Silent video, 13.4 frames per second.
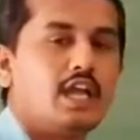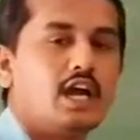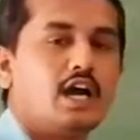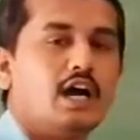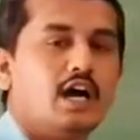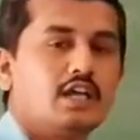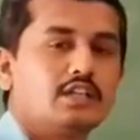
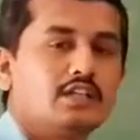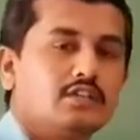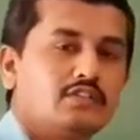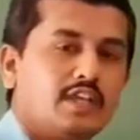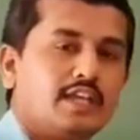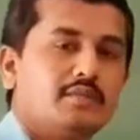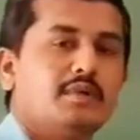or the
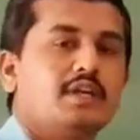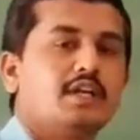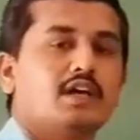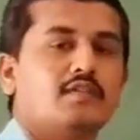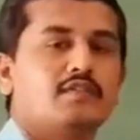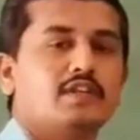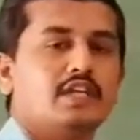segment
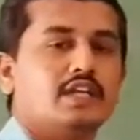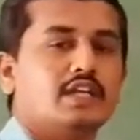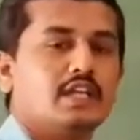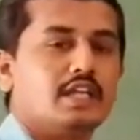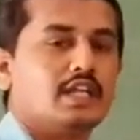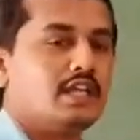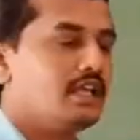of
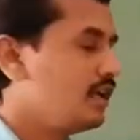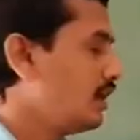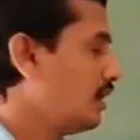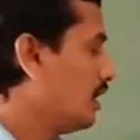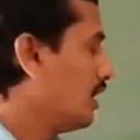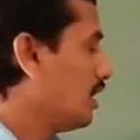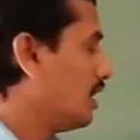DNA
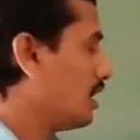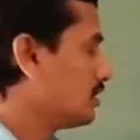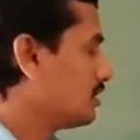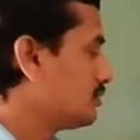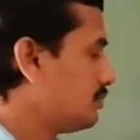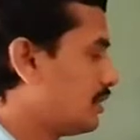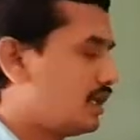or
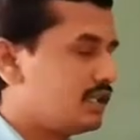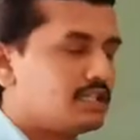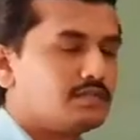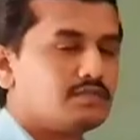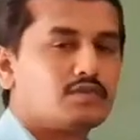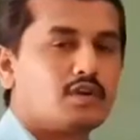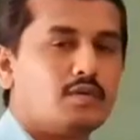the part
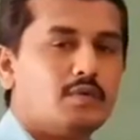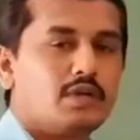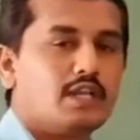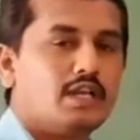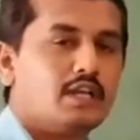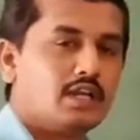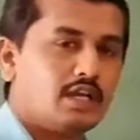of
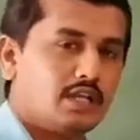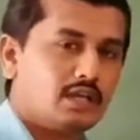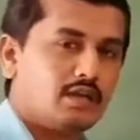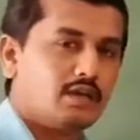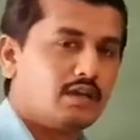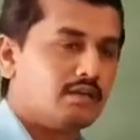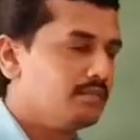chromatin
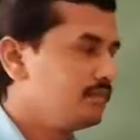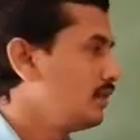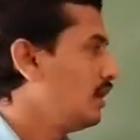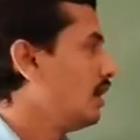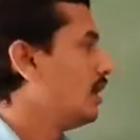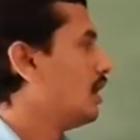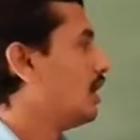reticulum
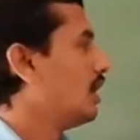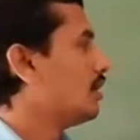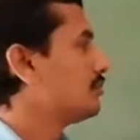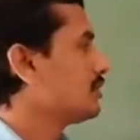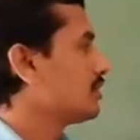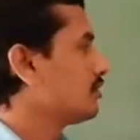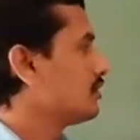are
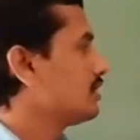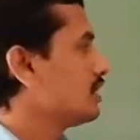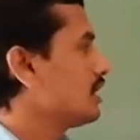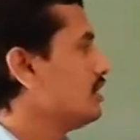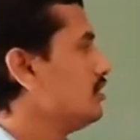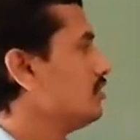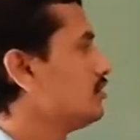present
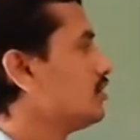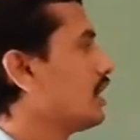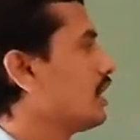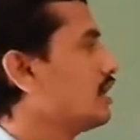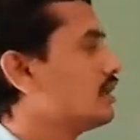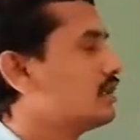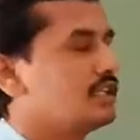
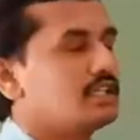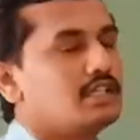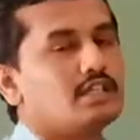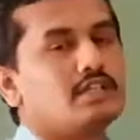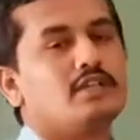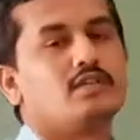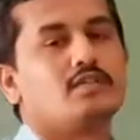inside
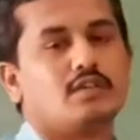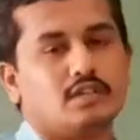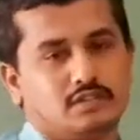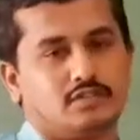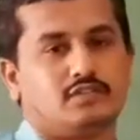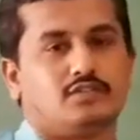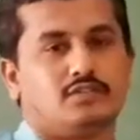the
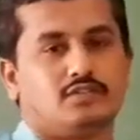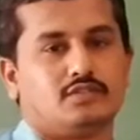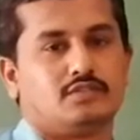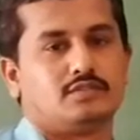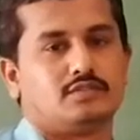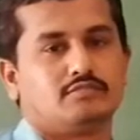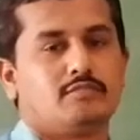nucleus.
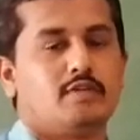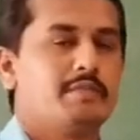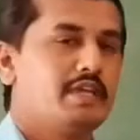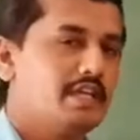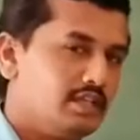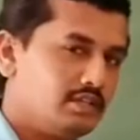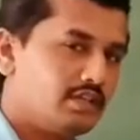
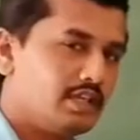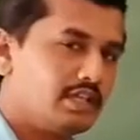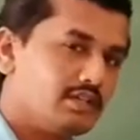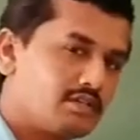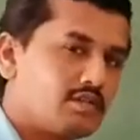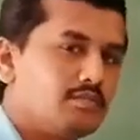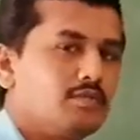Maybe inside the
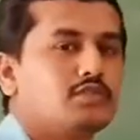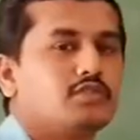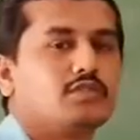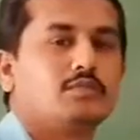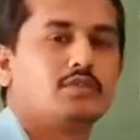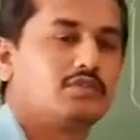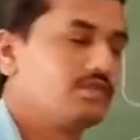
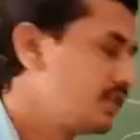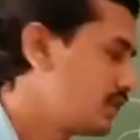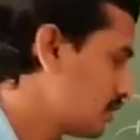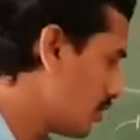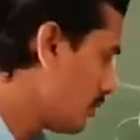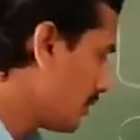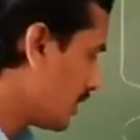chromosome also. The
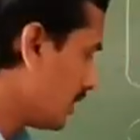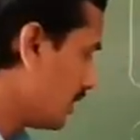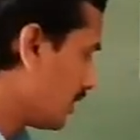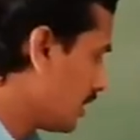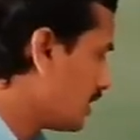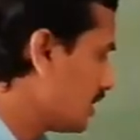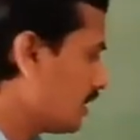chromatin
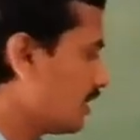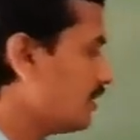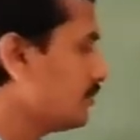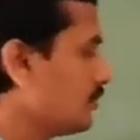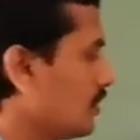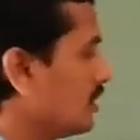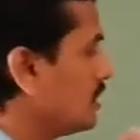reticulum
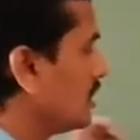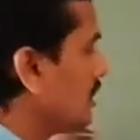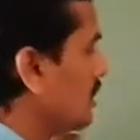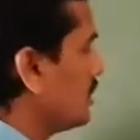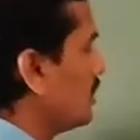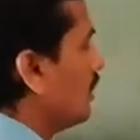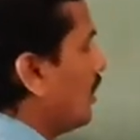
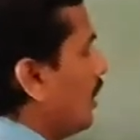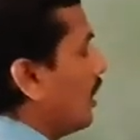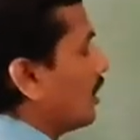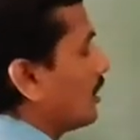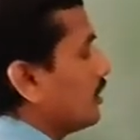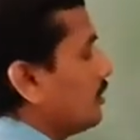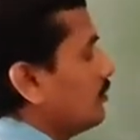only
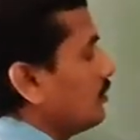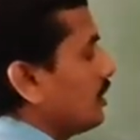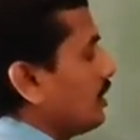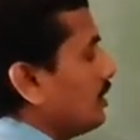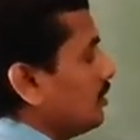during